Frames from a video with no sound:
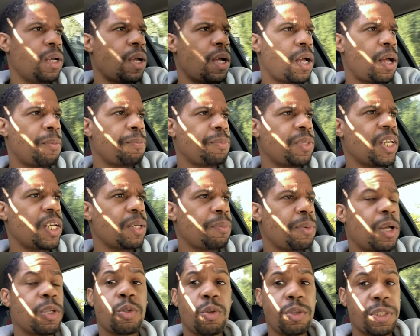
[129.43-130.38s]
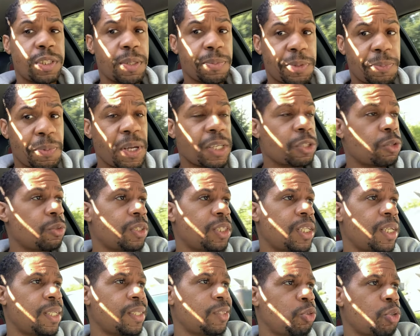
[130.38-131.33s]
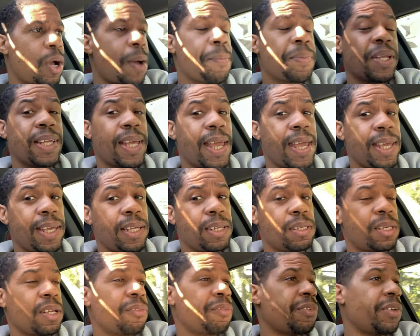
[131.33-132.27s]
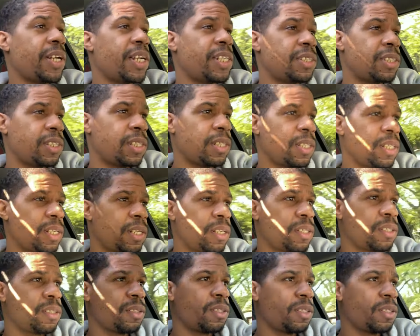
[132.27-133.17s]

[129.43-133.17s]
I'm thinking about doing some special intent, dropping a different engine in here.